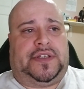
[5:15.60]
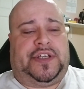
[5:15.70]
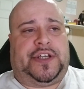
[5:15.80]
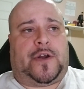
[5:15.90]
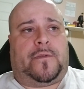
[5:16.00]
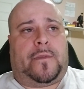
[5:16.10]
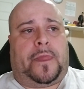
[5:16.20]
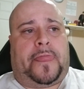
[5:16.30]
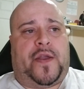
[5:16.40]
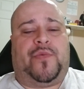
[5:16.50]
You know,
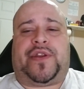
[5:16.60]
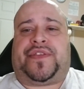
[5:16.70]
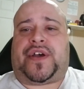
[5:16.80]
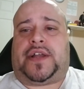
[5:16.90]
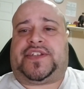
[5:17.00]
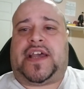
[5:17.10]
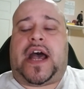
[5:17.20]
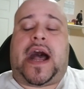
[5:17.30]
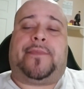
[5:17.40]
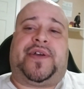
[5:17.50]
who would have thought
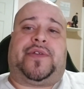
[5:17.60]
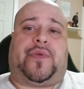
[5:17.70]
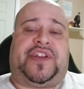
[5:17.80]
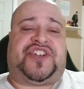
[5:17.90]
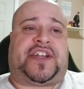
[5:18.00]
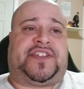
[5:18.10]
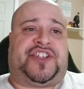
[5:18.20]
I'm going to reject